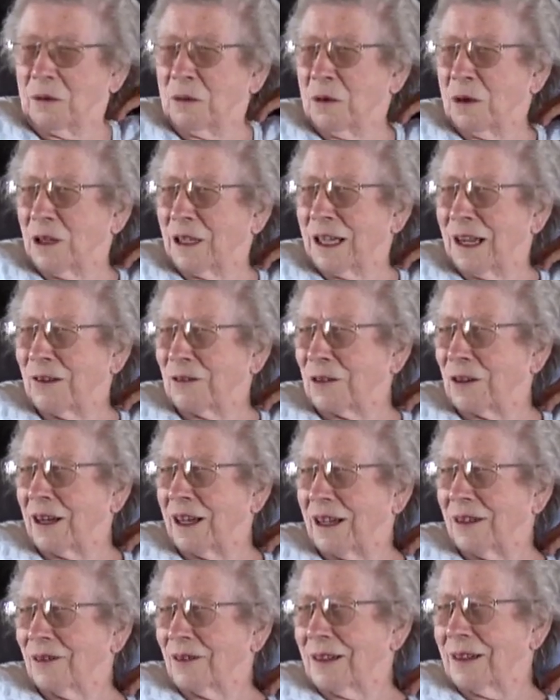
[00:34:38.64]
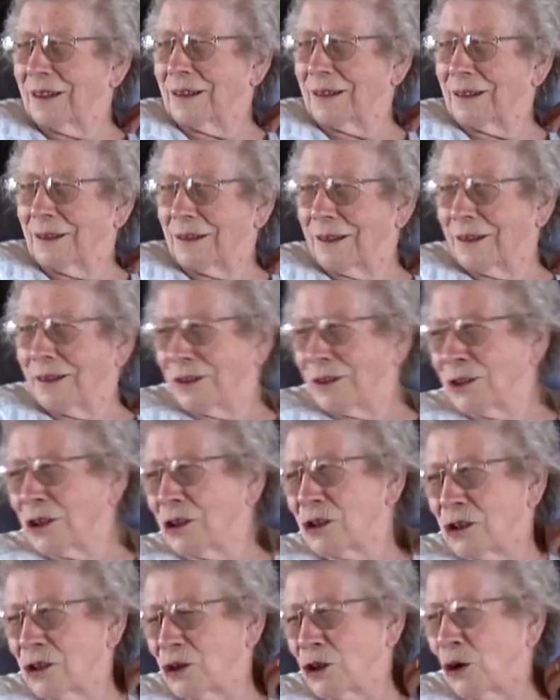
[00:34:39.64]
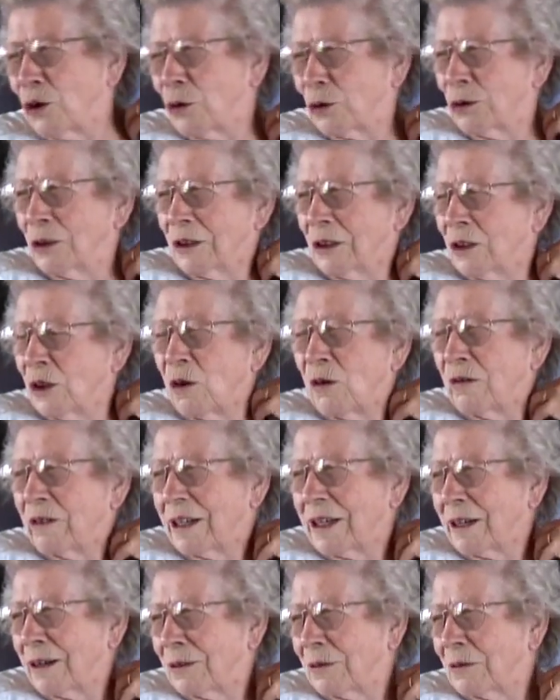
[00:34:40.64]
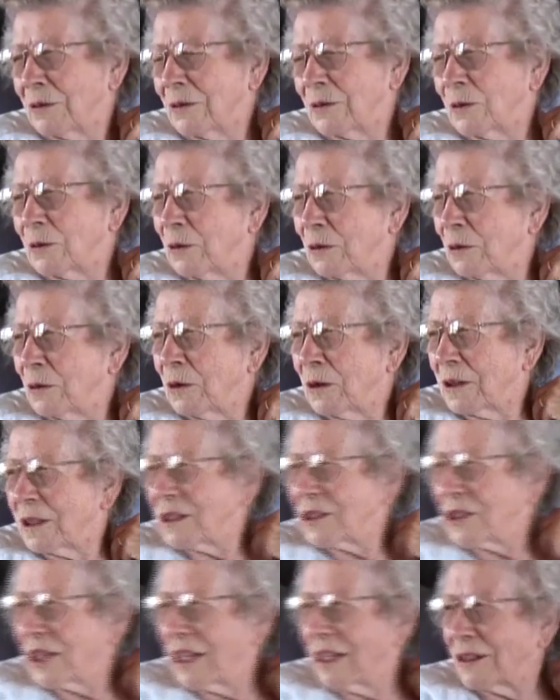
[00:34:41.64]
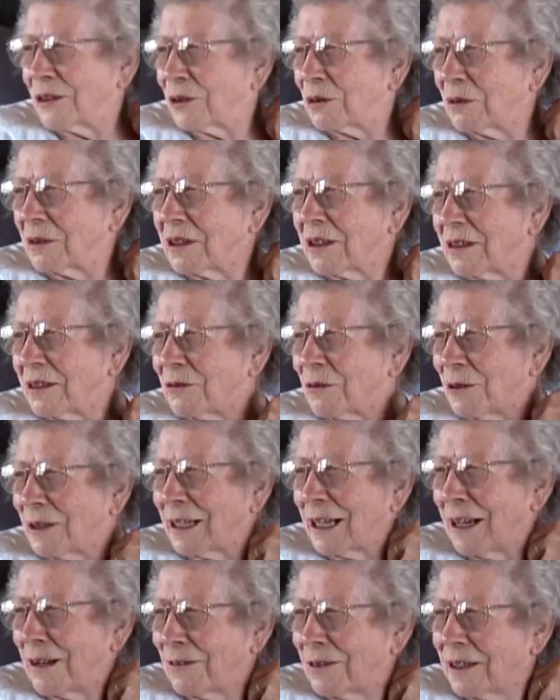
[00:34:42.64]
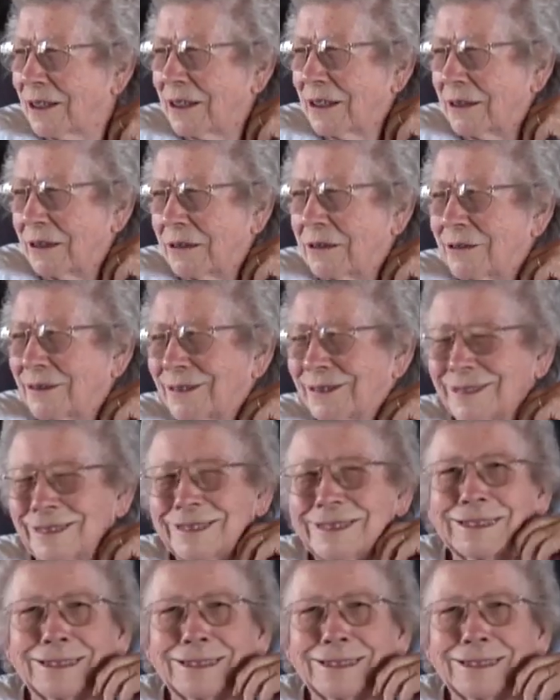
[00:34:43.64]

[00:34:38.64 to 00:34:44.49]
work after I showed and go over there where the sailors were and what have you, you know.